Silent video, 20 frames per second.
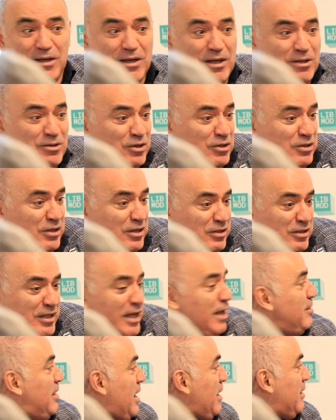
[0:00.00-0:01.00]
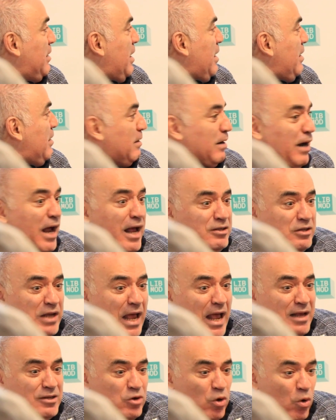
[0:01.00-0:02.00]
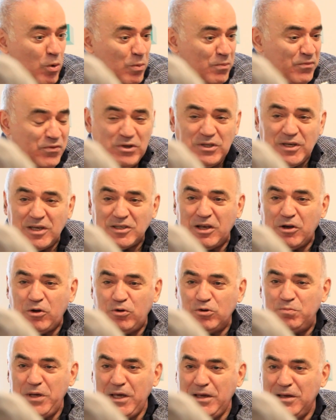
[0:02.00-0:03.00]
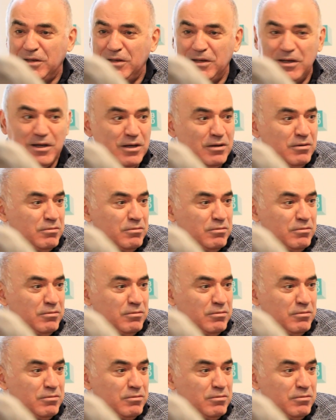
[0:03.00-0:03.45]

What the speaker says: It's just they are as obvious as they could be.